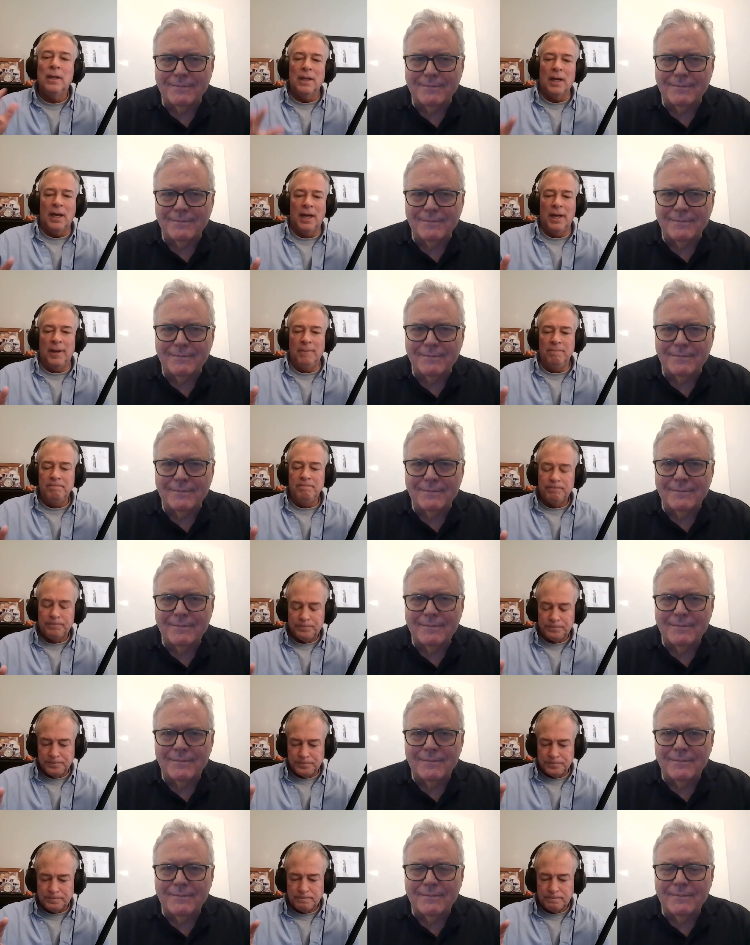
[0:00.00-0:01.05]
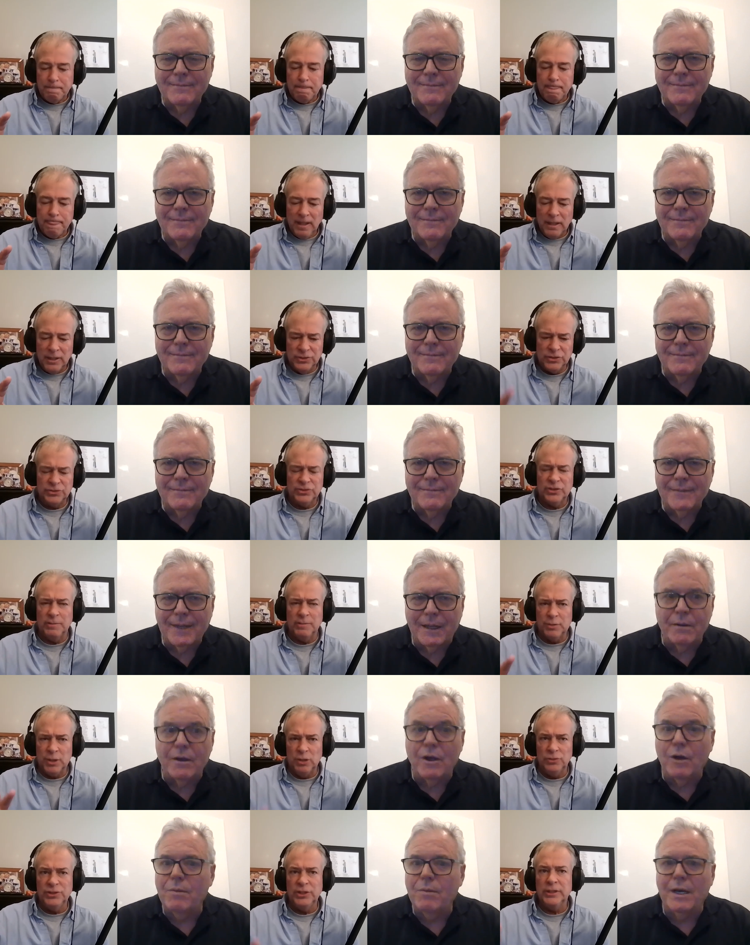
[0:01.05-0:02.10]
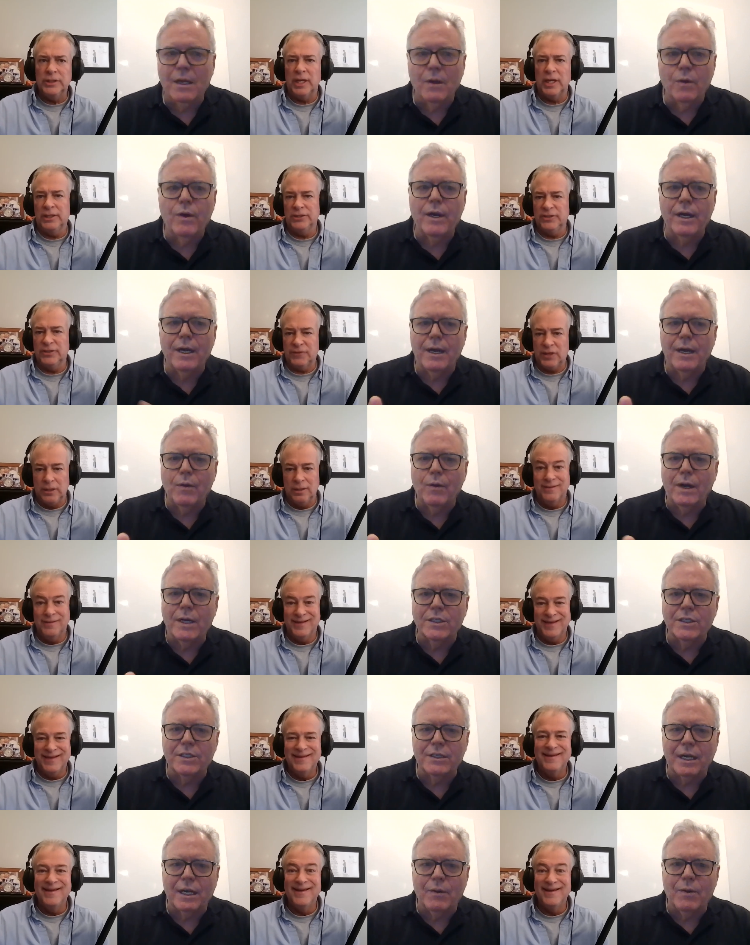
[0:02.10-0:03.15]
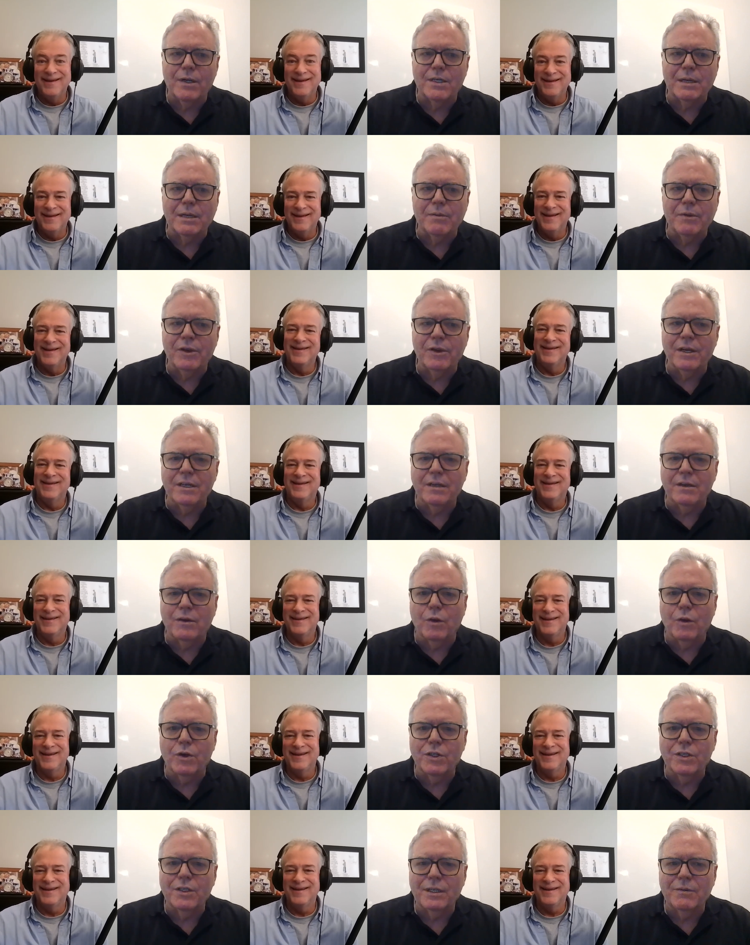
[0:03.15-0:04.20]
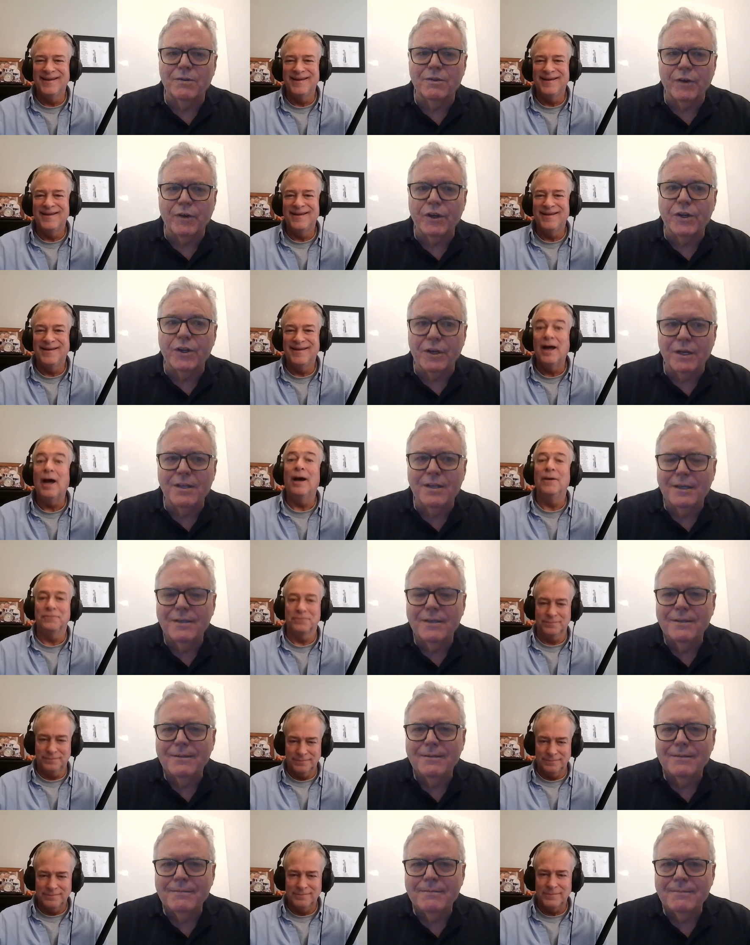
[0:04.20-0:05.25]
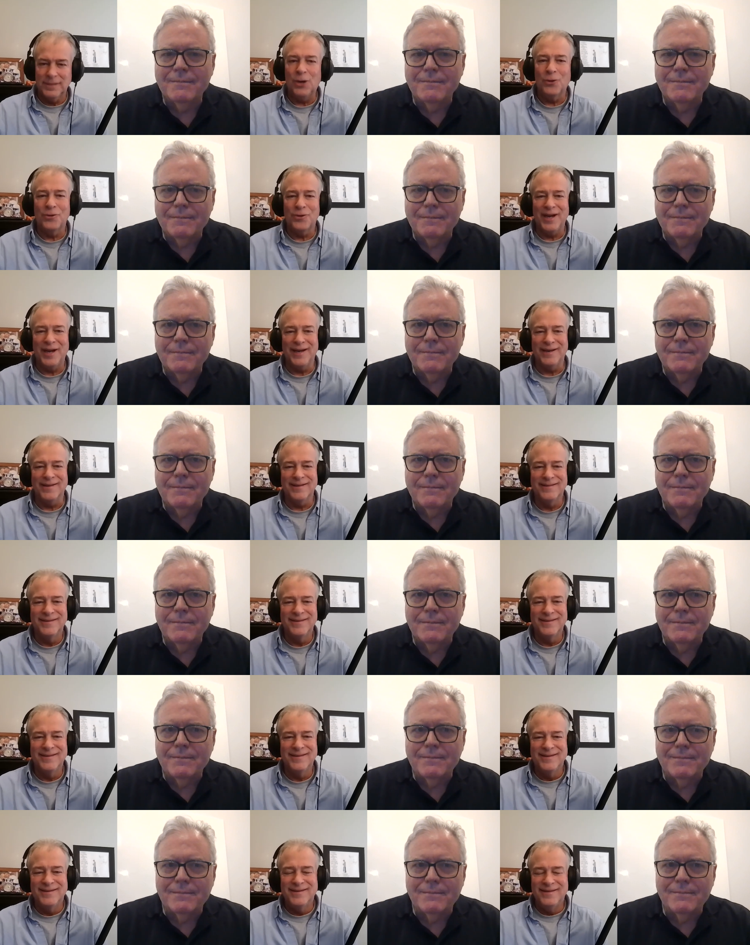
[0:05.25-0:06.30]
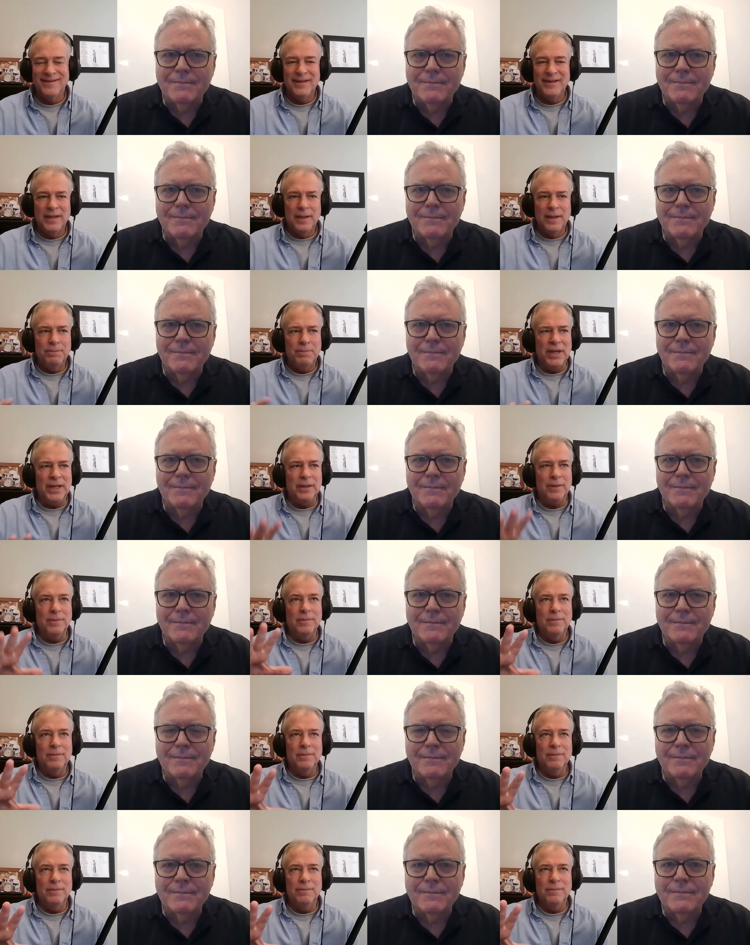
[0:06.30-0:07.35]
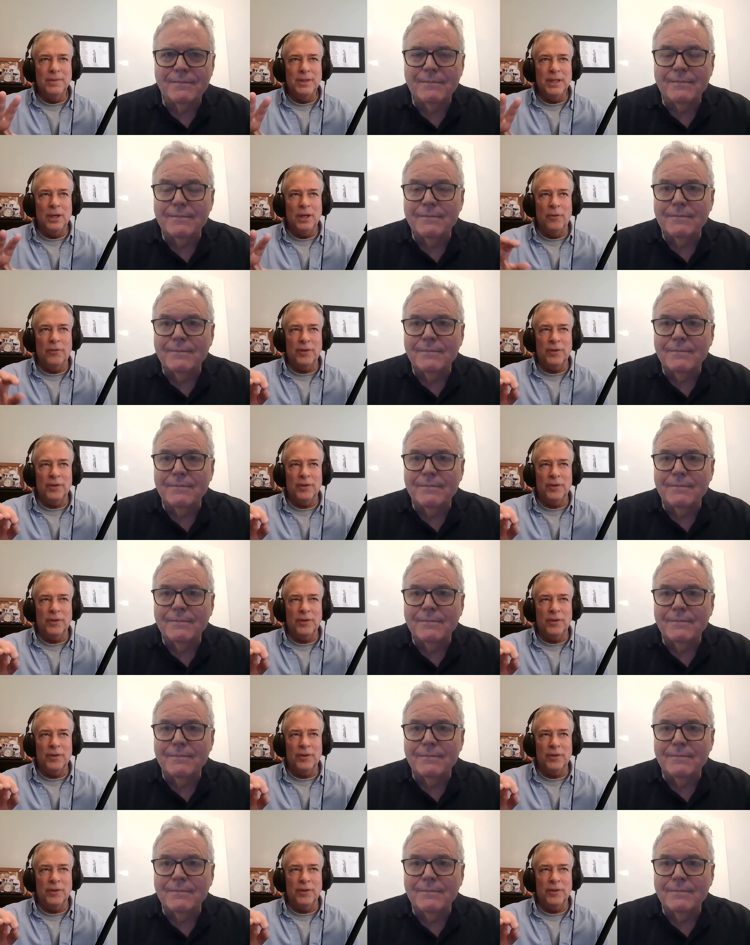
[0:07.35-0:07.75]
Speaker 1: um, cause there's some
Speaker 2: pros oh, and by cons. The way, I watched, I watched some of that course. It was very good.
Speaker 1: Oh, great. But you know,